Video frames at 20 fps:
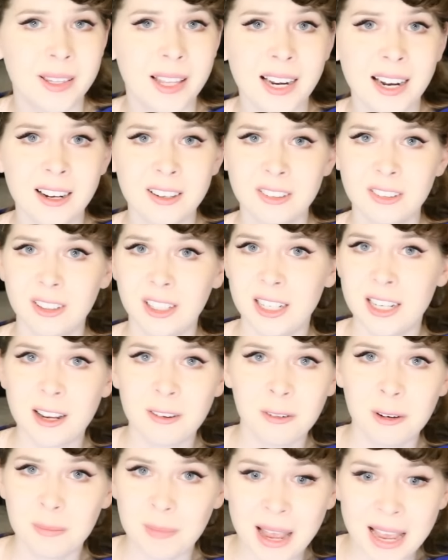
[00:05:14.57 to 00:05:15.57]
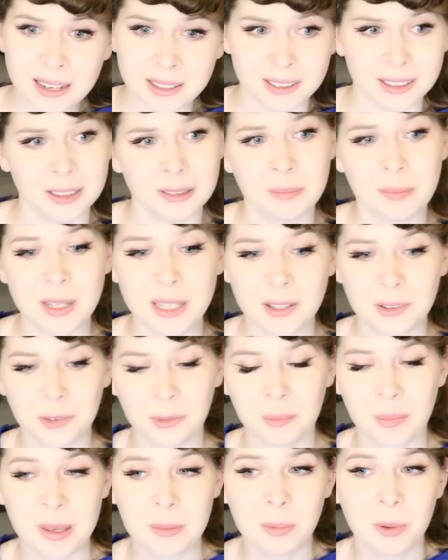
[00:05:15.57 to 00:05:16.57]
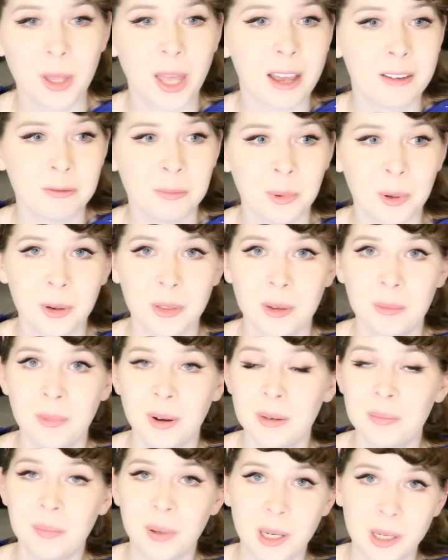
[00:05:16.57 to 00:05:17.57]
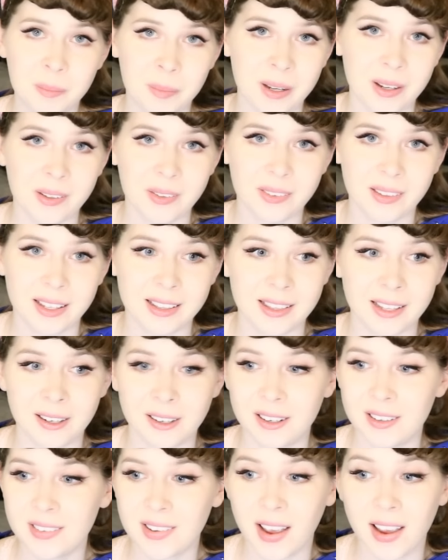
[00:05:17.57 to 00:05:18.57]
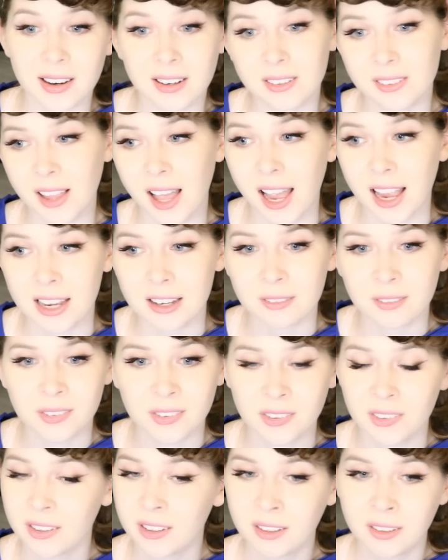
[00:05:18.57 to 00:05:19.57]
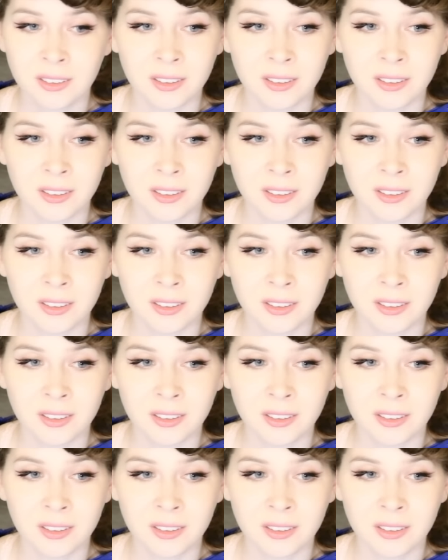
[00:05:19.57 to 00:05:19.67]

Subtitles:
That actually never mattered, because people have more than one purpose in their entire lives.